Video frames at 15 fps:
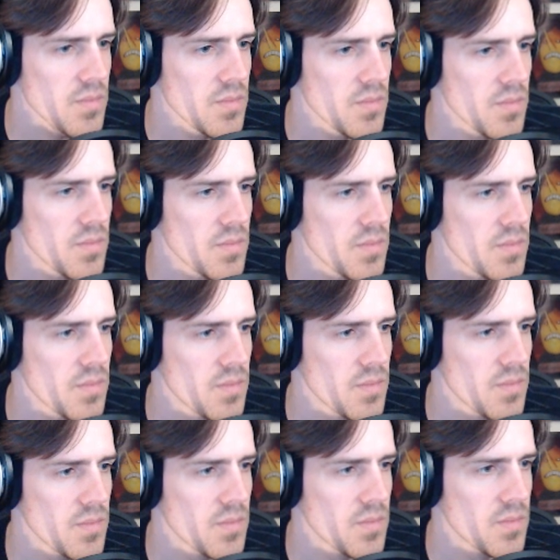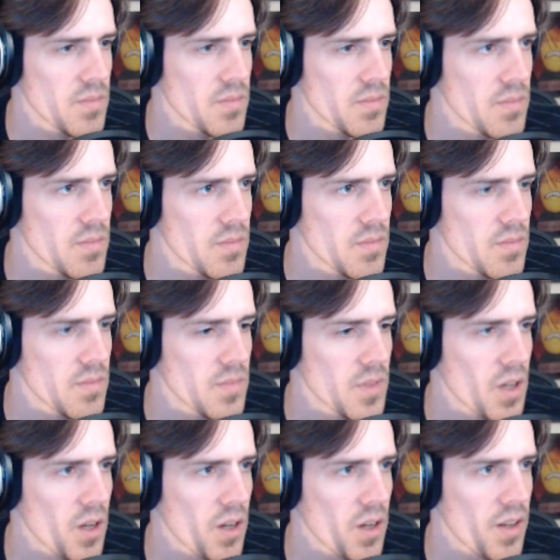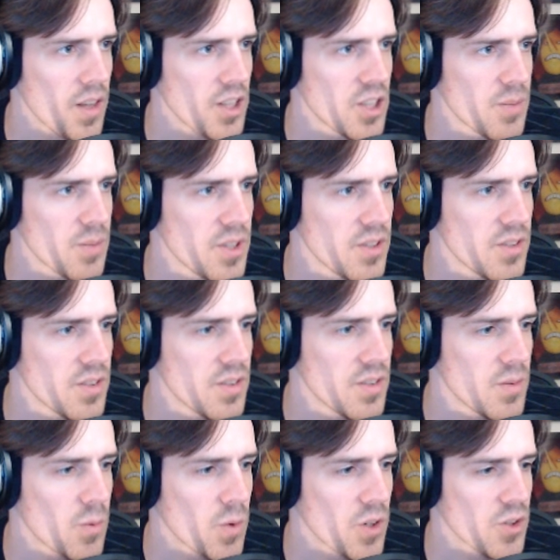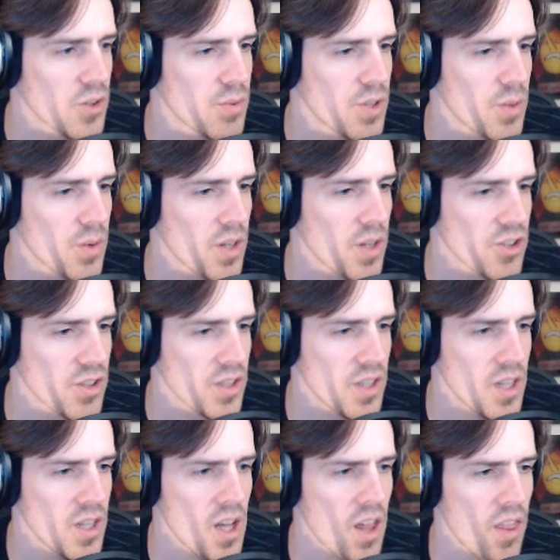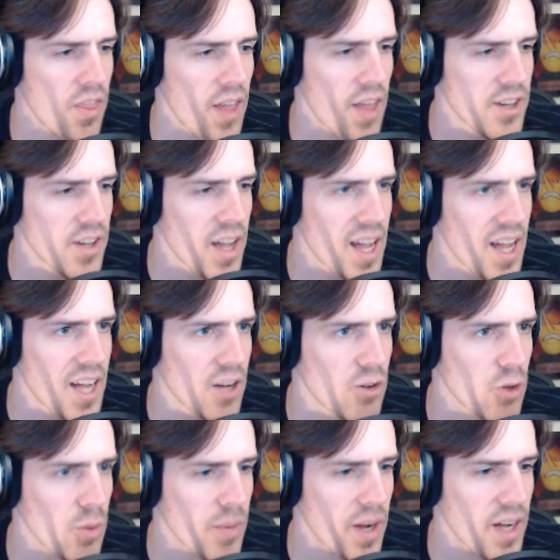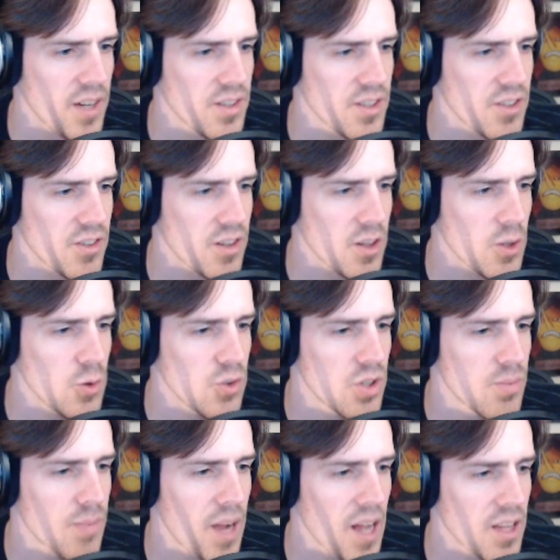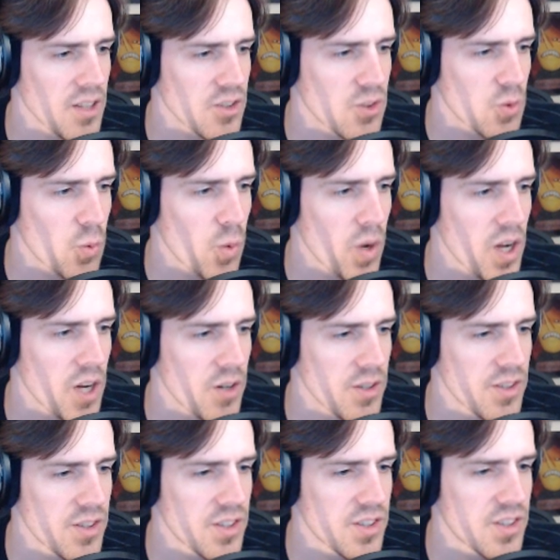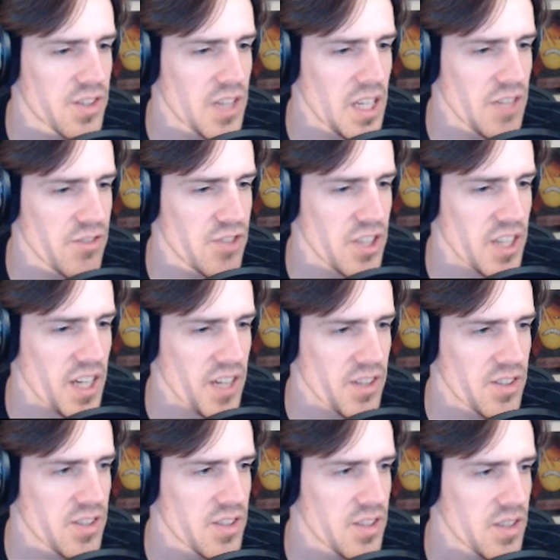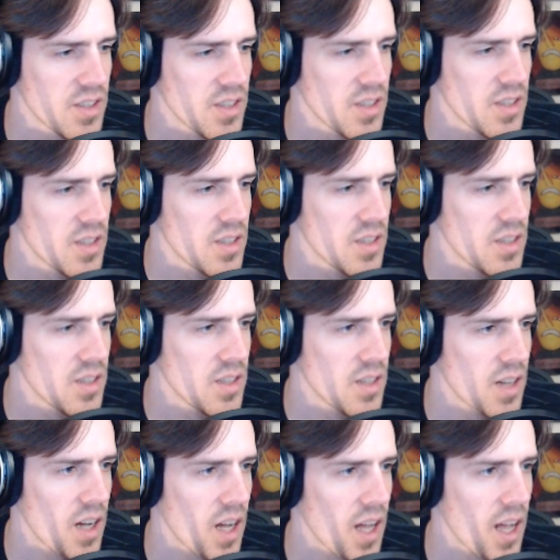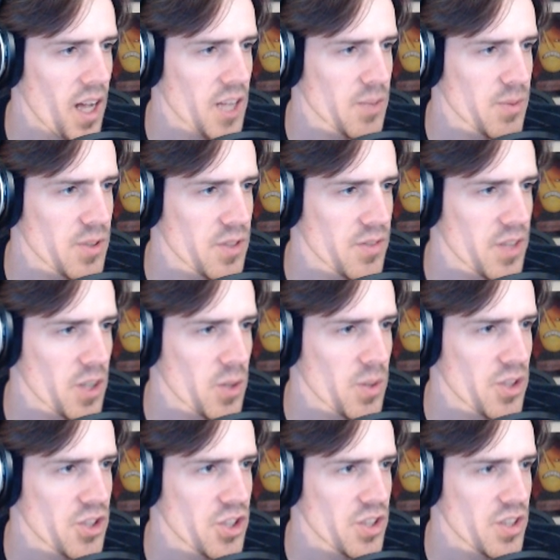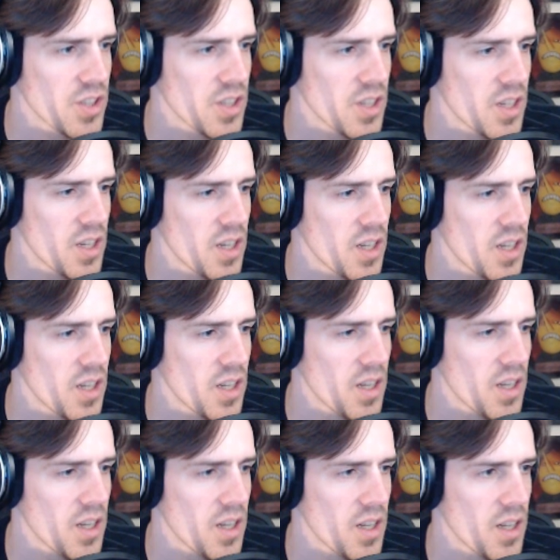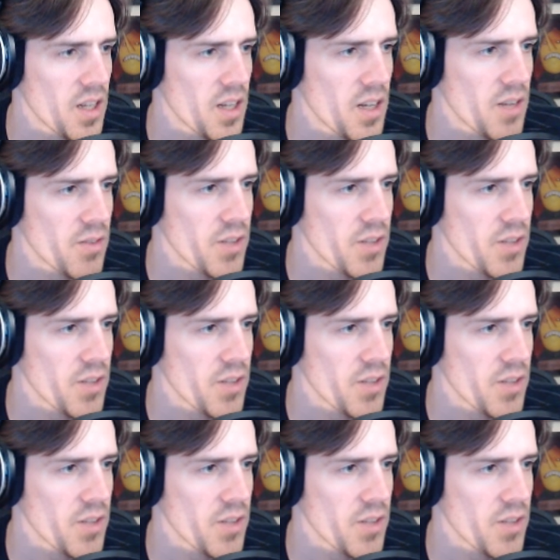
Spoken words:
Okay, that jumping works pretty well, actually. That acrobat is losing balance. Where is the safety net? I ask myself that question every